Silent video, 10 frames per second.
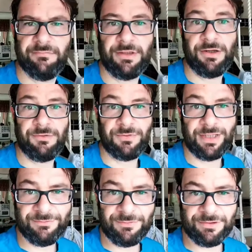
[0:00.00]

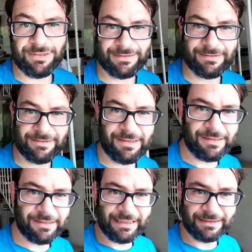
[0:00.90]
Alrighty, well, let's
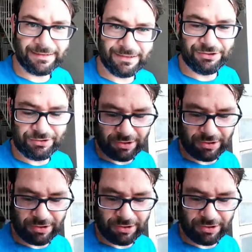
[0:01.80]
get this